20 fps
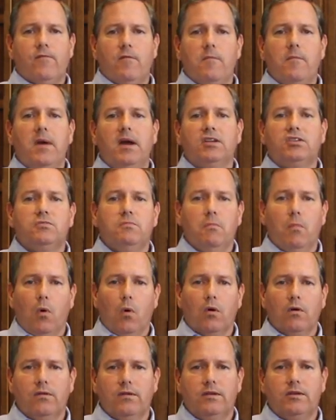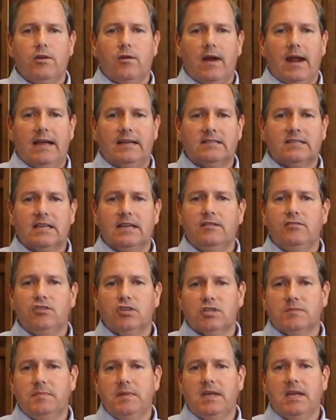for much more than you're asking
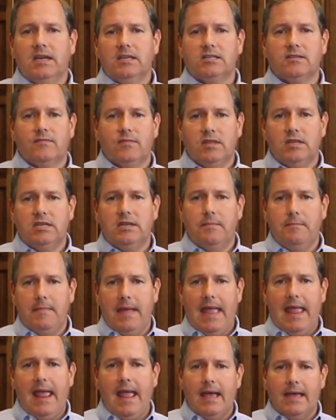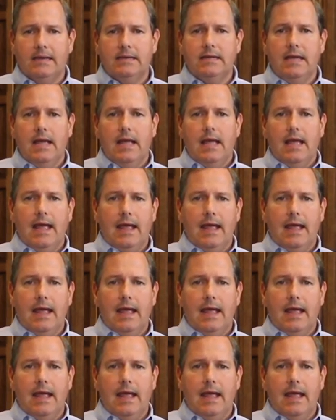just because of the demand